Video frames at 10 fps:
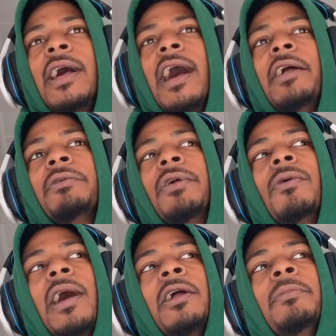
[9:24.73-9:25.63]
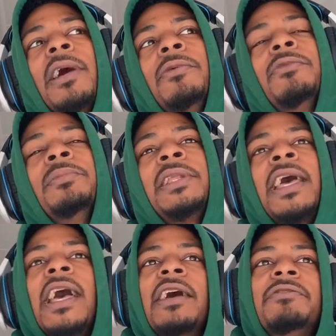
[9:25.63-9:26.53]
I require my woman to
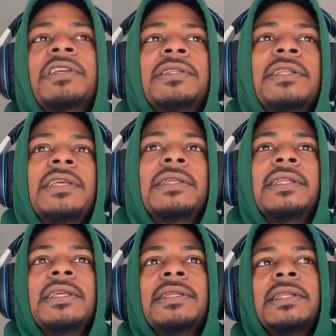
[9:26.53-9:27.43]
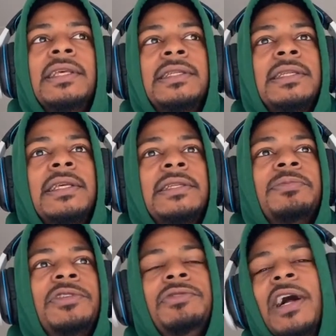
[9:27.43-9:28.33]
have this and this and this and this and this,
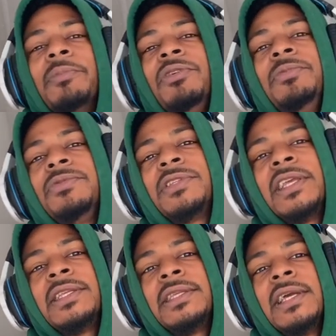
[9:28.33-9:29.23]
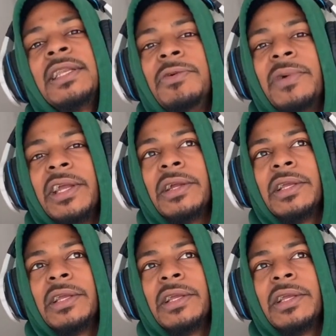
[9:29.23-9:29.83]
but you got boo-boo stains in your underwear.